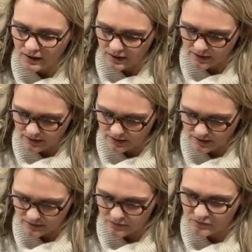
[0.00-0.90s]

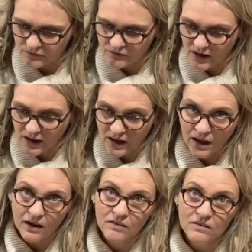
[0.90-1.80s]
and
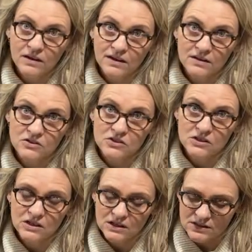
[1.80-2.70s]
5
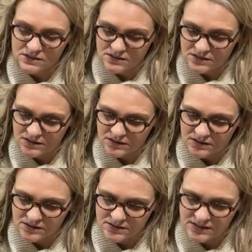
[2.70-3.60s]
inches
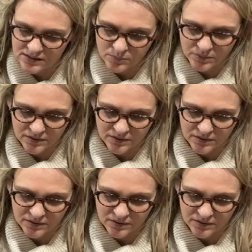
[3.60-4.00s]
deep.